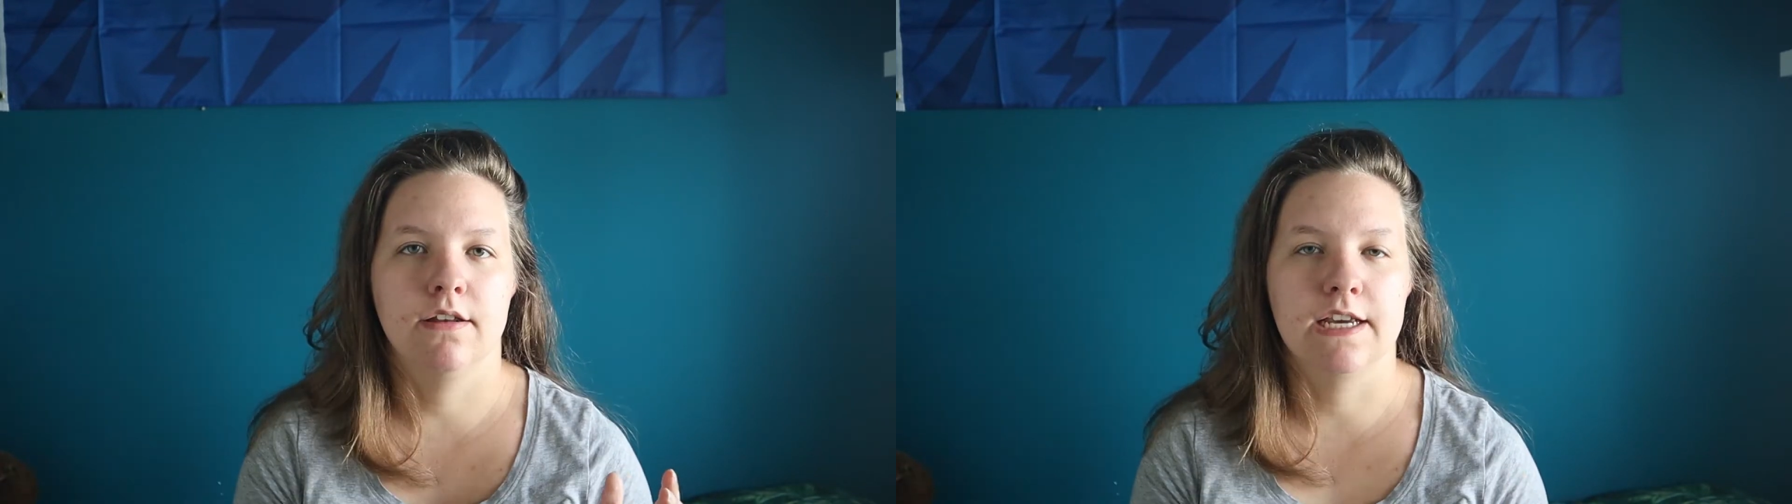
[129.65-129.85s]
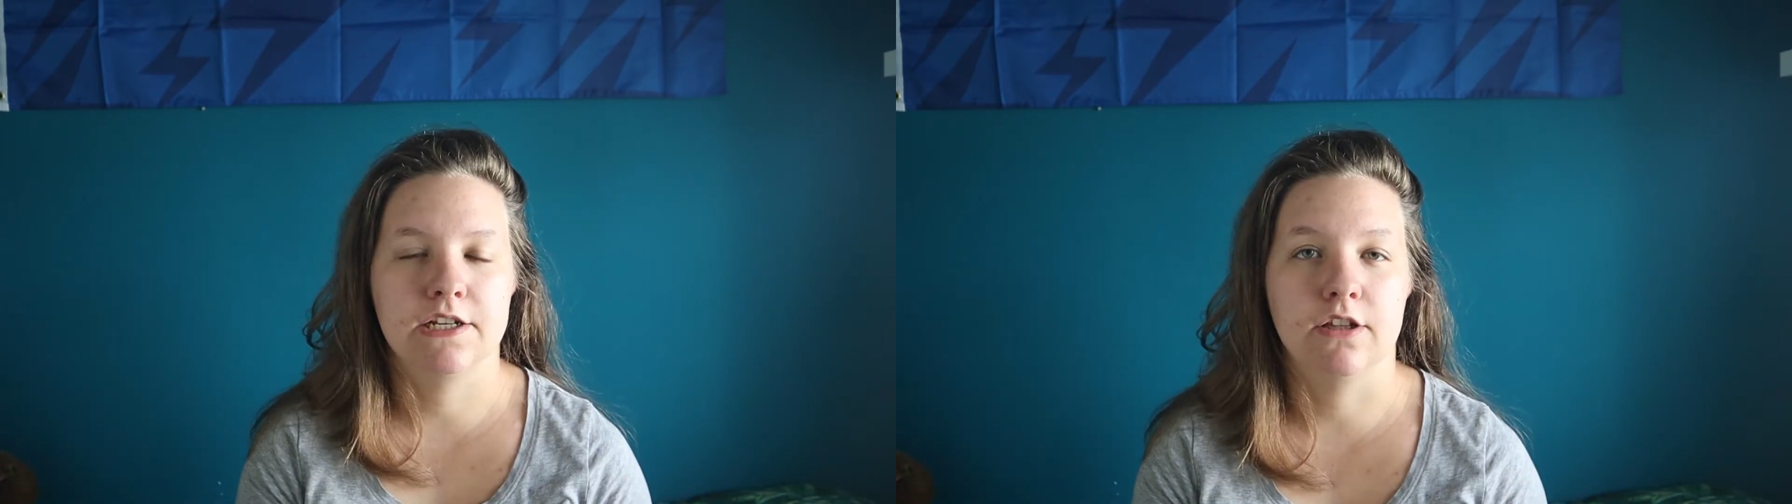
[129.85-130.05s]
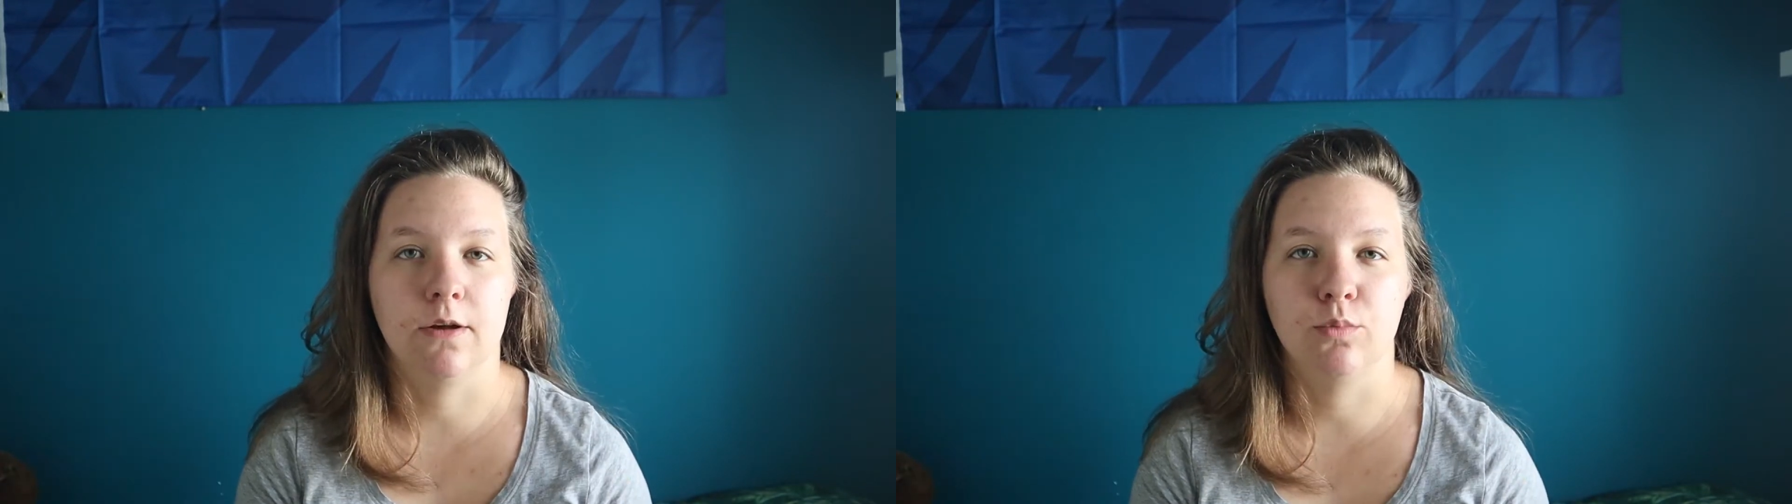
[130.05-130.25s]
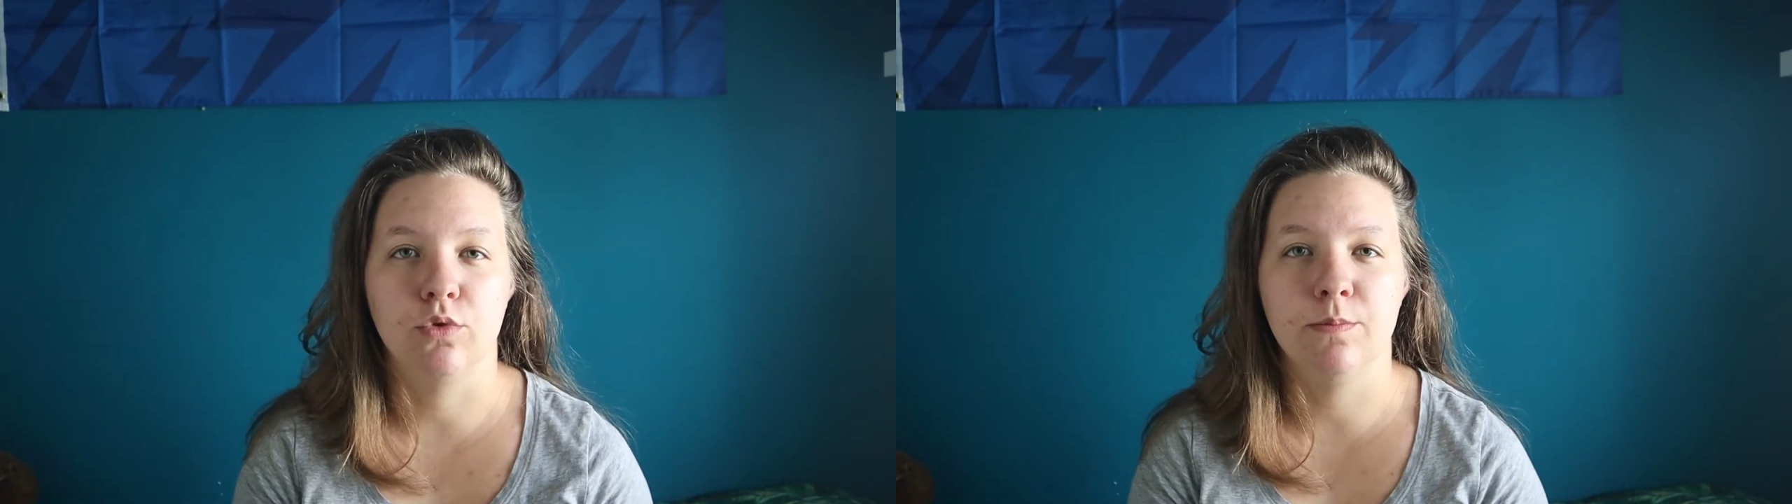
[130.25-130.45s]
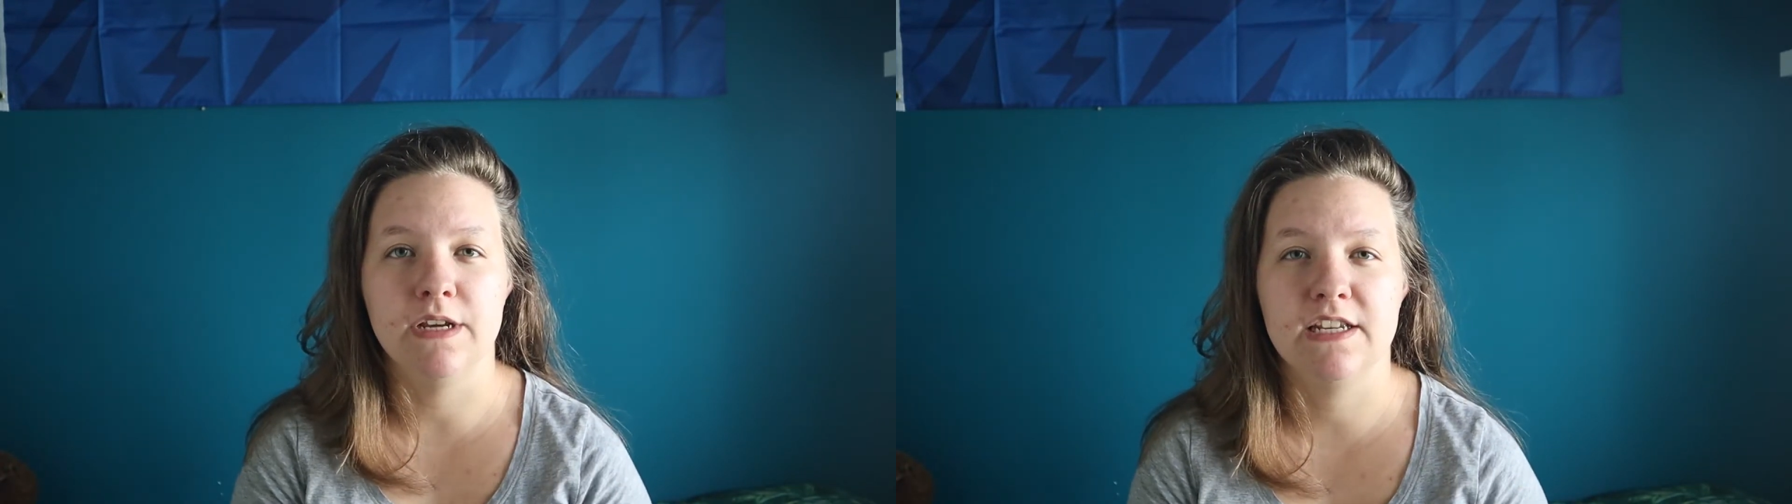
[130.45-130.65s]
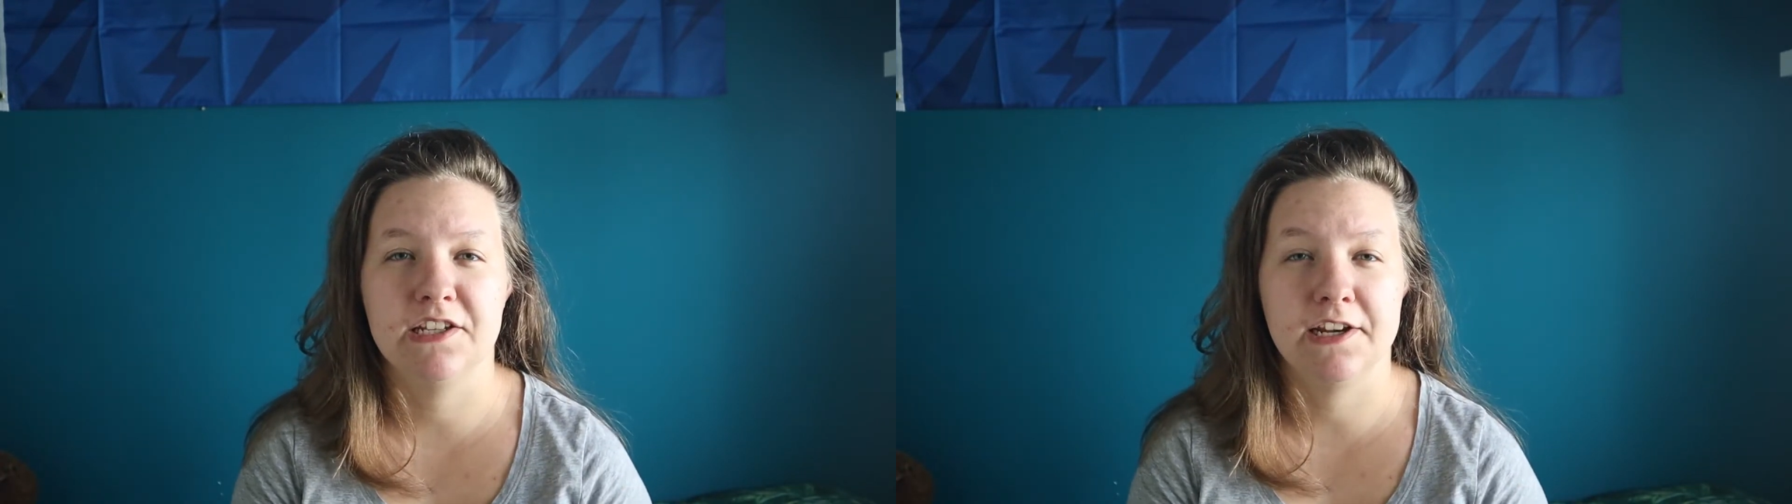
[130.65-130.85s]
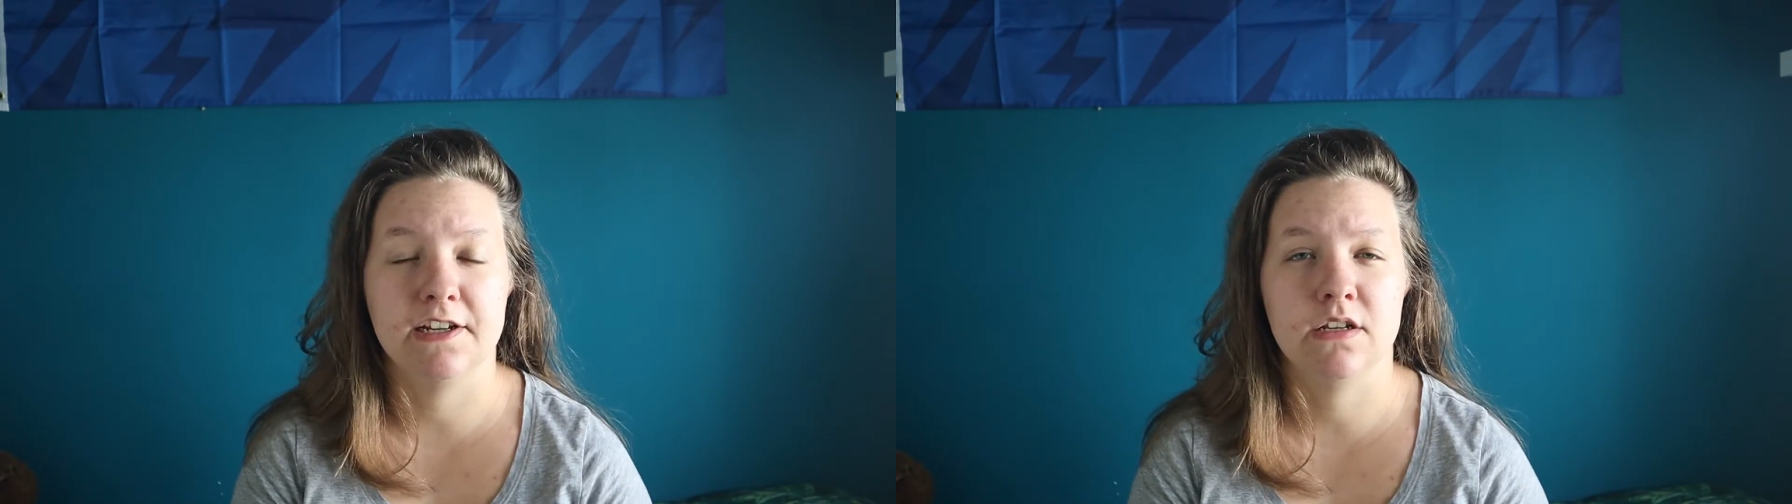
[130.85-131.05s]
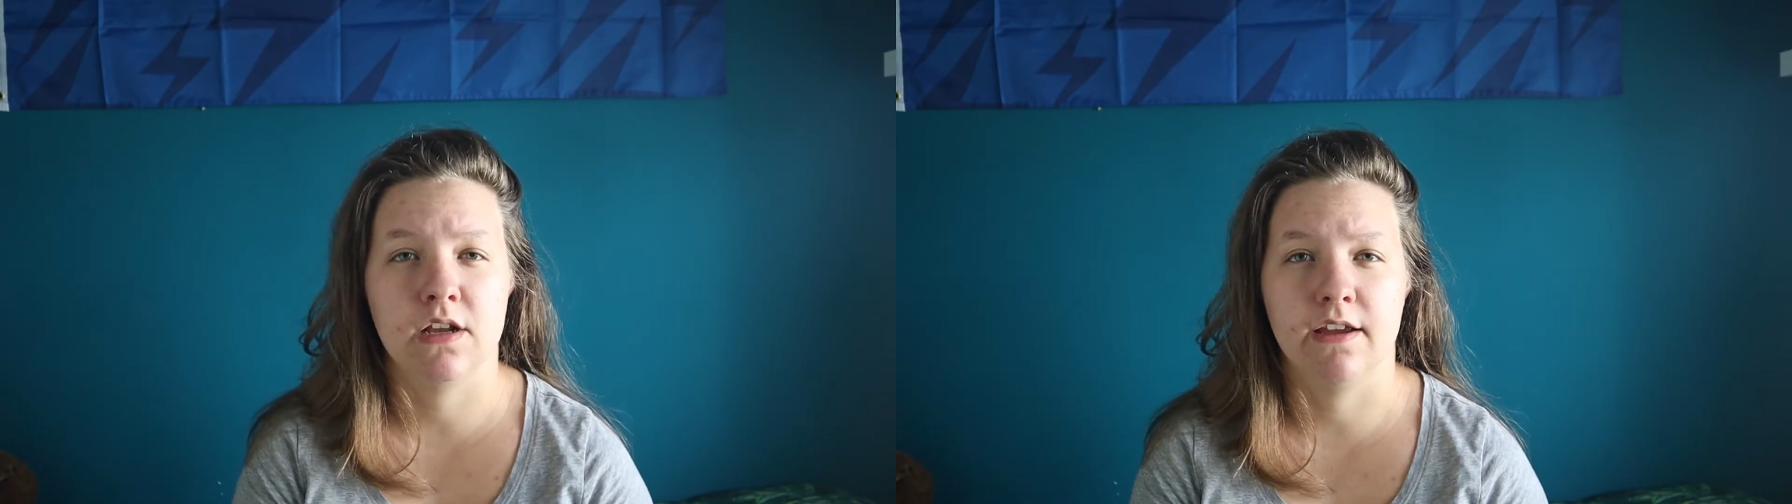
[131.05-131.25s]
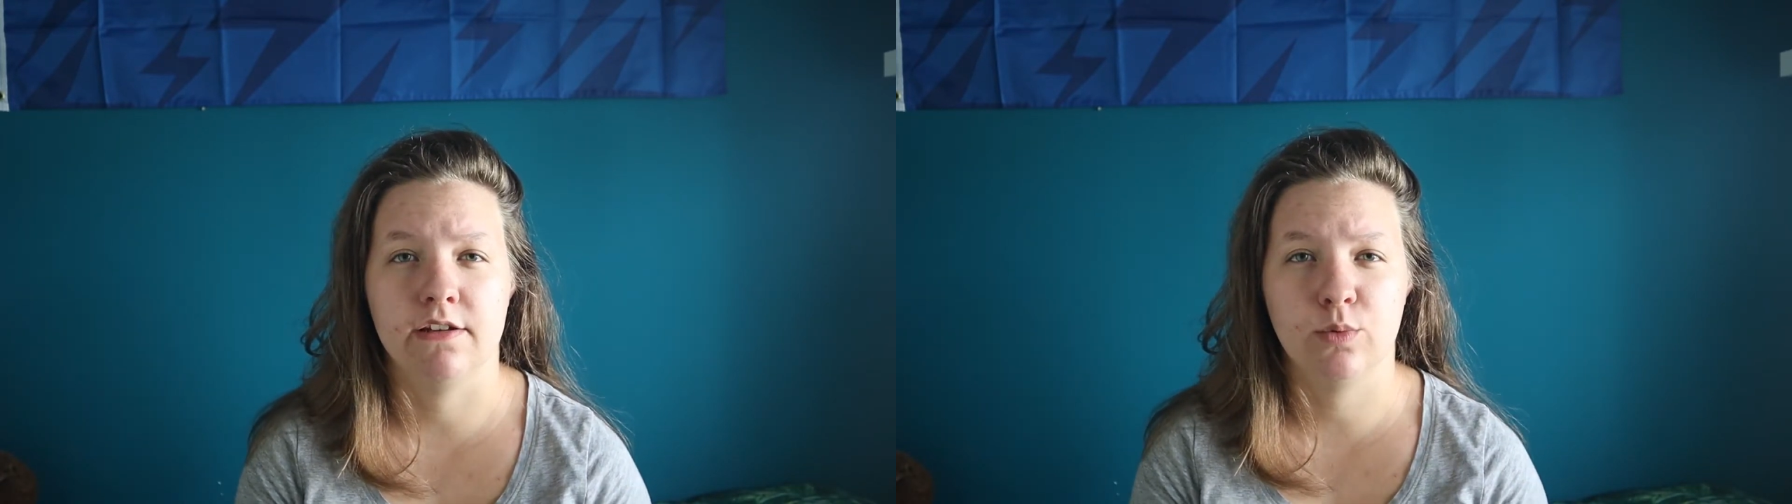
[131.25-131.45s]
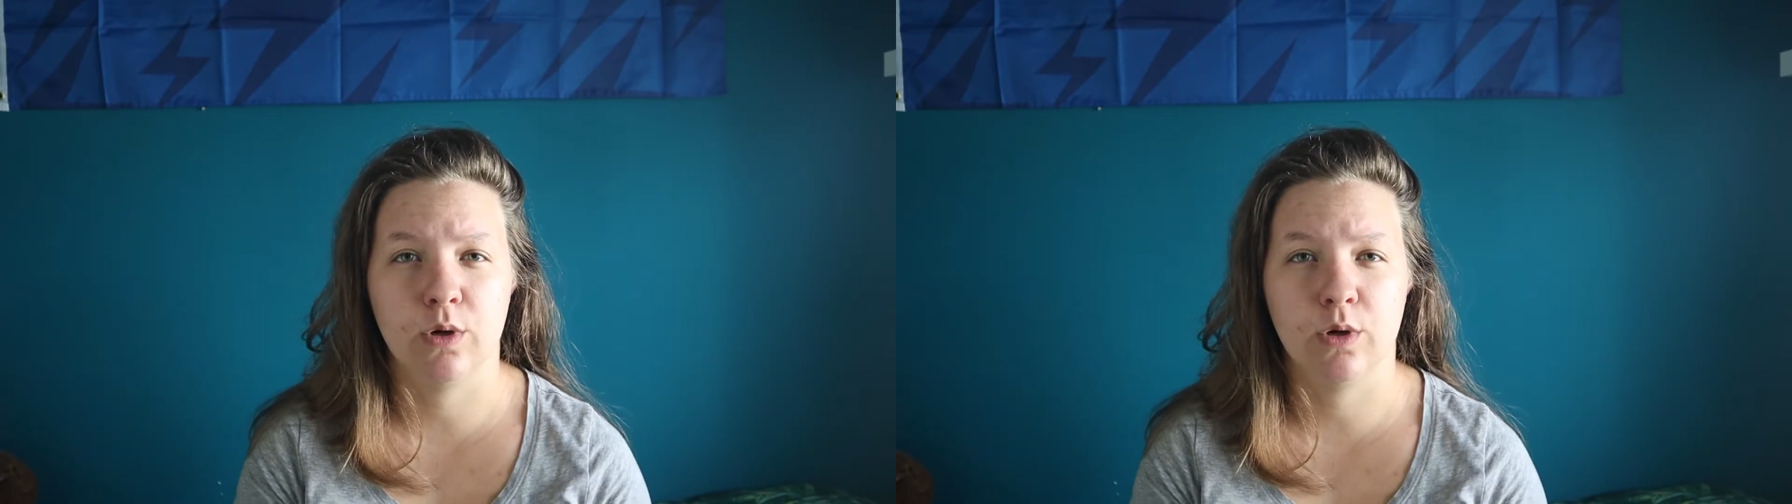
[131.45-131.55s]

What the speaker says: Next up would be setting aside